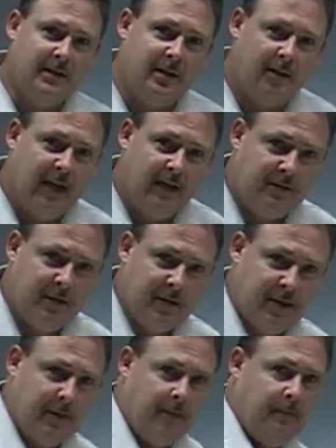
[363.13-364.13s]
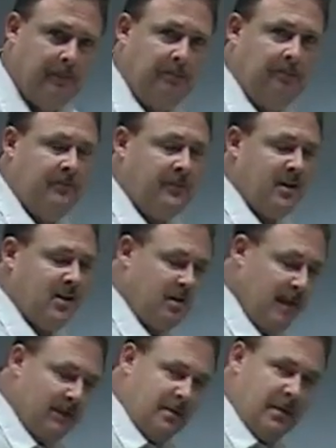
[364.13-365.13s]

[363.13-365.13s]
that are out there. So we have